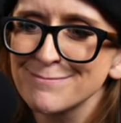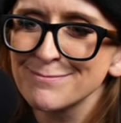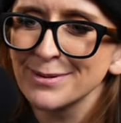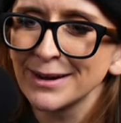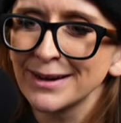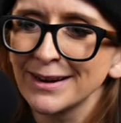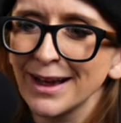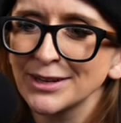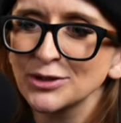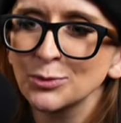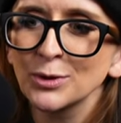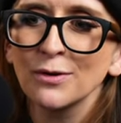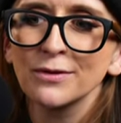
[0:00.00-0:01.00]
but I
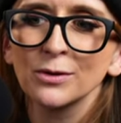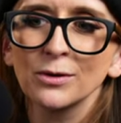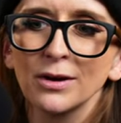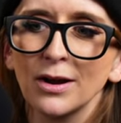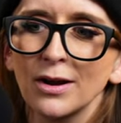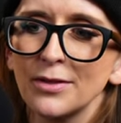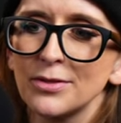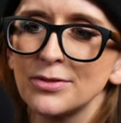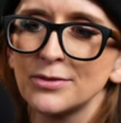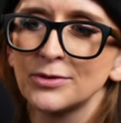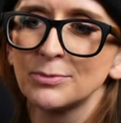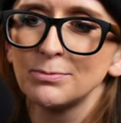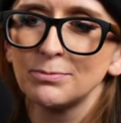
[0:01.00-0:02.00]
just went over
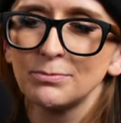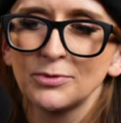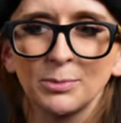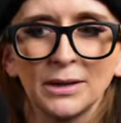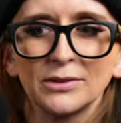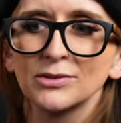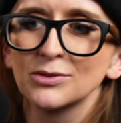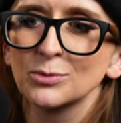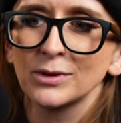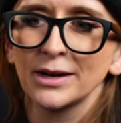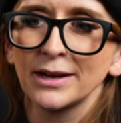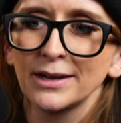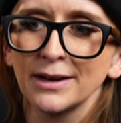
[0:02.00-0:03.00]
this spaces where
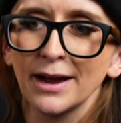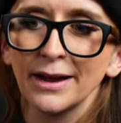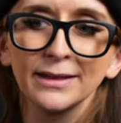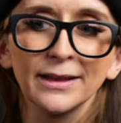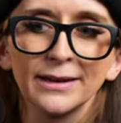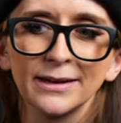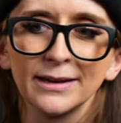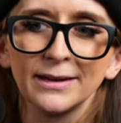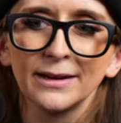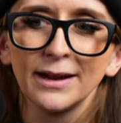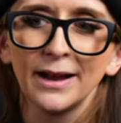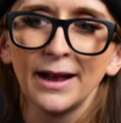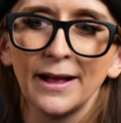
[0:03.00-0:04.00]
I had highlighted
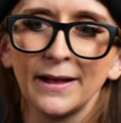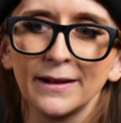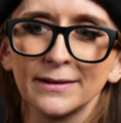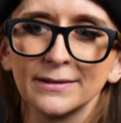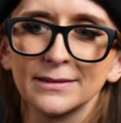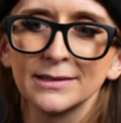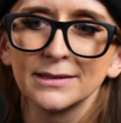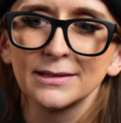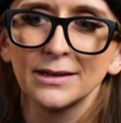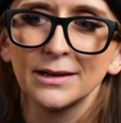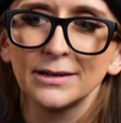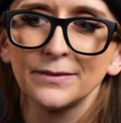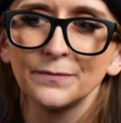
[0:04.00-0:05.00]
and
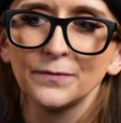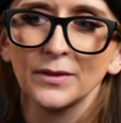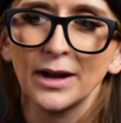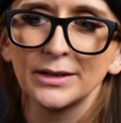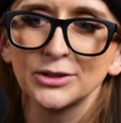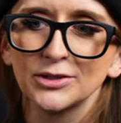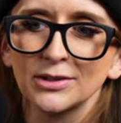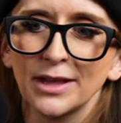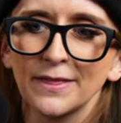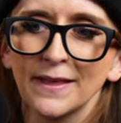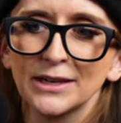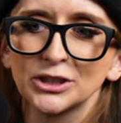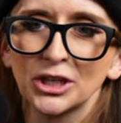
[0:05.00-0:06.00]
I just let
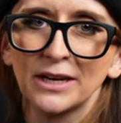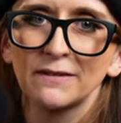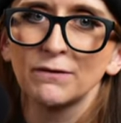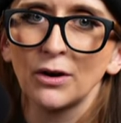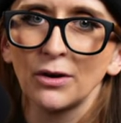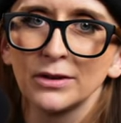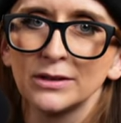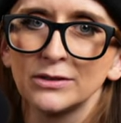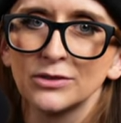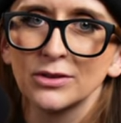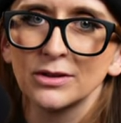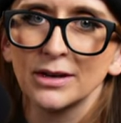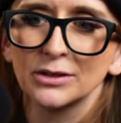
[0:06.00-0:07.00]
that shade fall
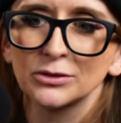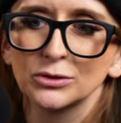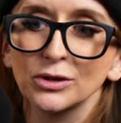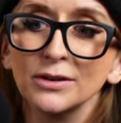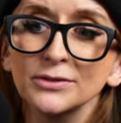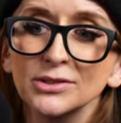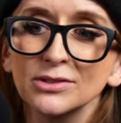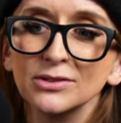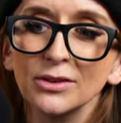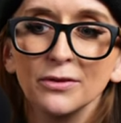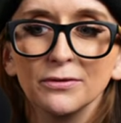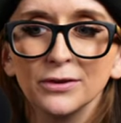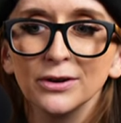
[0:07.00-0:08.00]
into the natural crevices of
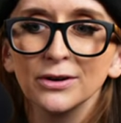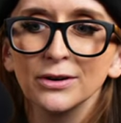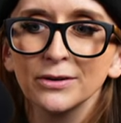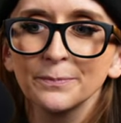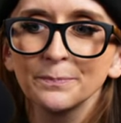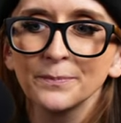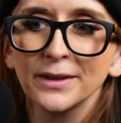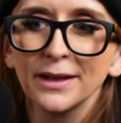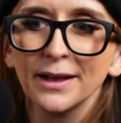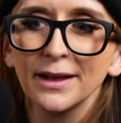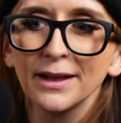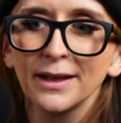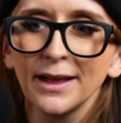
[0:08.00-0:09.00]
the fur.
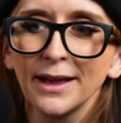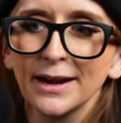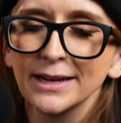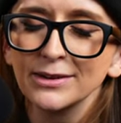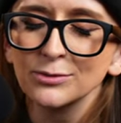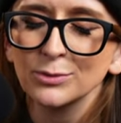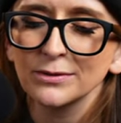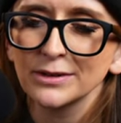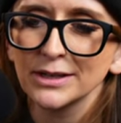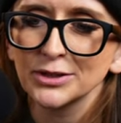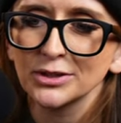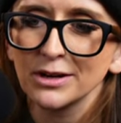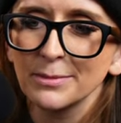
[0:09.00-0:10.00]
And I guess whenever I
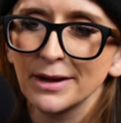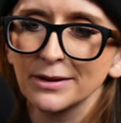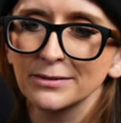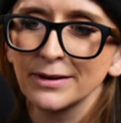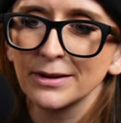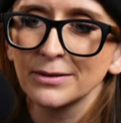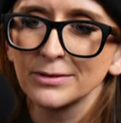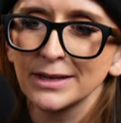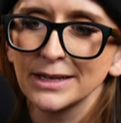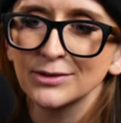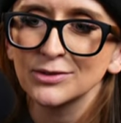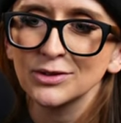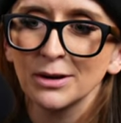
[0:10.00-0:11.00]
turn it back around, like
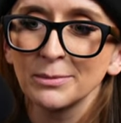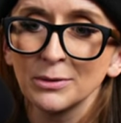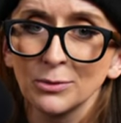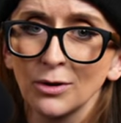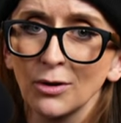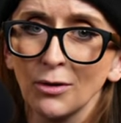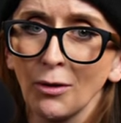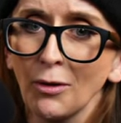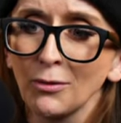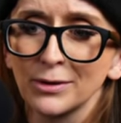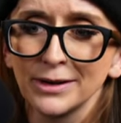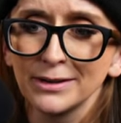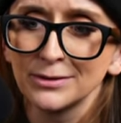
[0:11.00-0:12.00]
his tummy will
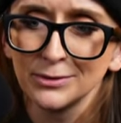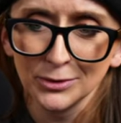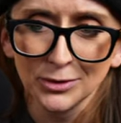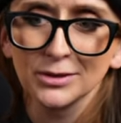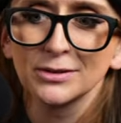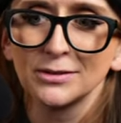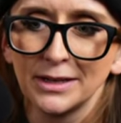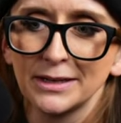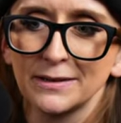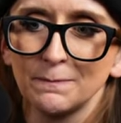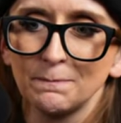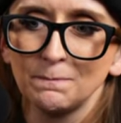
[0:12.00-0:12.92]
already look like